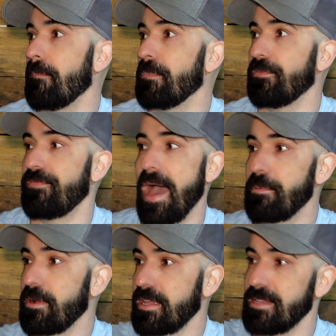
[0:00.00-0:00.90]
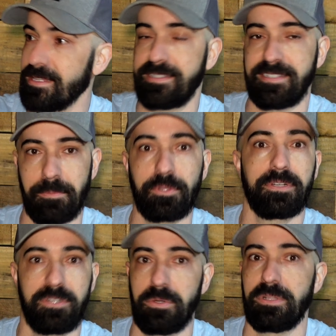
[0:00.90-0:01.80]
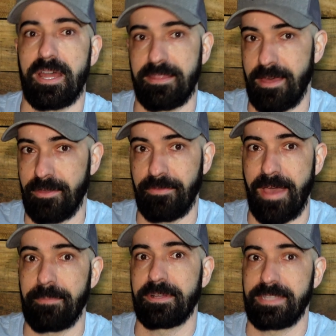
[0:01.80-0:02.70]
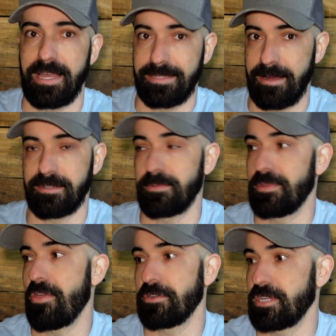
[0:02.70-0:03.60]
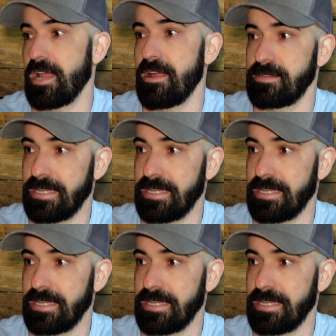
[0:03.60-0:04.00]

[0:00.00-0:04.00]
The fabric is similar to a lot of the other fabrics out there and some of the other chairs.